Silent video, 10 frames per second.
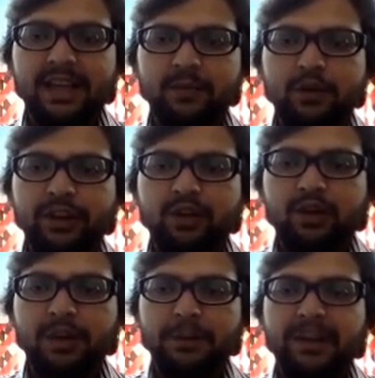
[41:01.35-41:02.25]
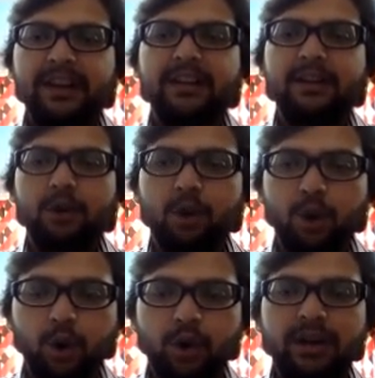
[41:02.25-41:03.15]
I'm going to complete
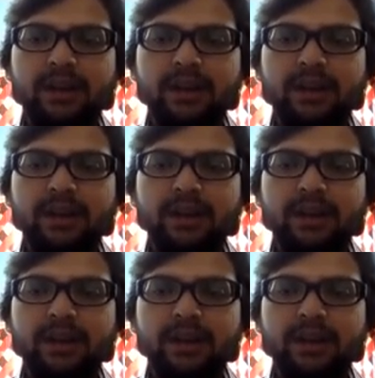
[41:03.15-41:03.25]
whole